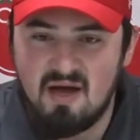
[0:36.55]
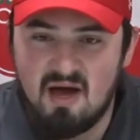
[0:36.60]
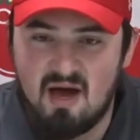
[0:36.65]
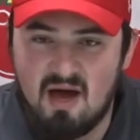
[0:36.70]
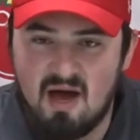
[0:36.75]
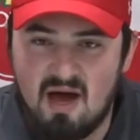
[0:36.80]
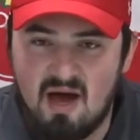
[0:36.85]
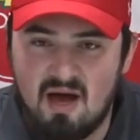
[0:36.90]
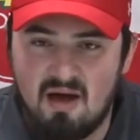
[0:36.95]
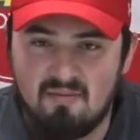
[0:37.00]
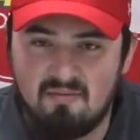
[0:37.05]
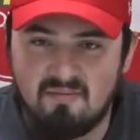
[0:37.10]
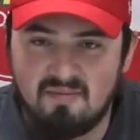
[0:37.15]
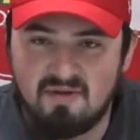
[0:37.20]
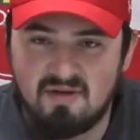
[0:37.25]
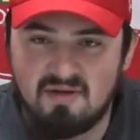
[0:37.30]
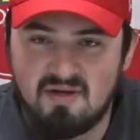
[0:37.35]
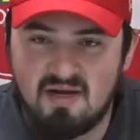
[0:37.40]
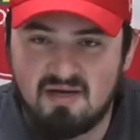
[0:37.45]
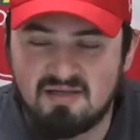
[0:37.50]

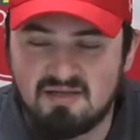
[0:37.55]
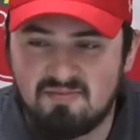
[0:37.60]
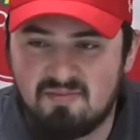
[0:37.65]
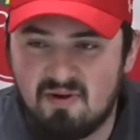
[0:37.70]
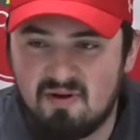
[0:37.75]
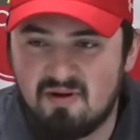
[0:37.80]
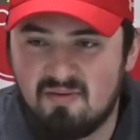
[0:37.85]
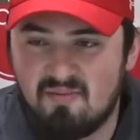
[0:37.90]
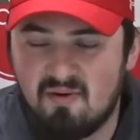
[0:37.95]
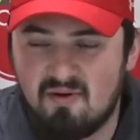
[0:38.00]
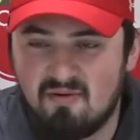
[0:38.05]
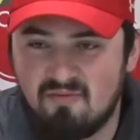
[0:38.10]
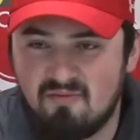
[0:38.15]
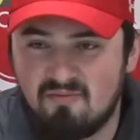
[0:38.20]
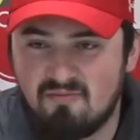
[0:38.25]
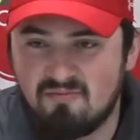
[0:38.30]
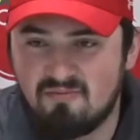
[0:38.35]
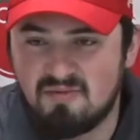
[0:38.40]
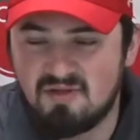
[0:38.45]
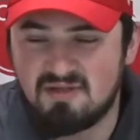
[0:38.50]
The nice part about
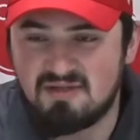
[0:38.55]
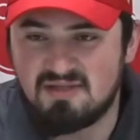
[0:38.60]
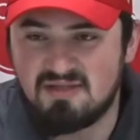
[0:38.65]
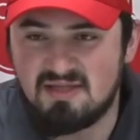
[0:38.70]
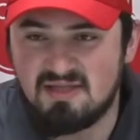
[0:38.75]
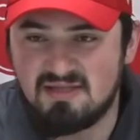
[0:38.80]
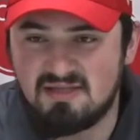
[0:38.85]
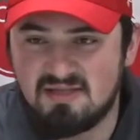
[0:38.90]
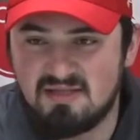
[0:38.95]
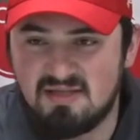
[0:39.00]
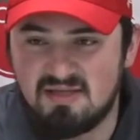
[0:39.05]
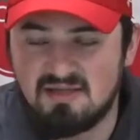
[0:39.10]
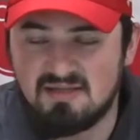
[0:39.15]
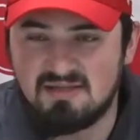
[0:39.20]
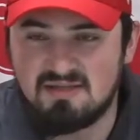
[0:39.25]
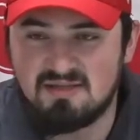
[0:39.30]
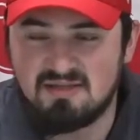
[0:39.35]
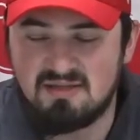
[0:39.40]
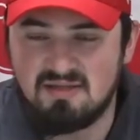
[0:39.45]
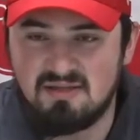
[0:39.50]
this season
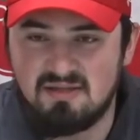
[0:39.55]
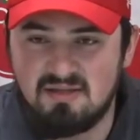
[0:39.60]
is,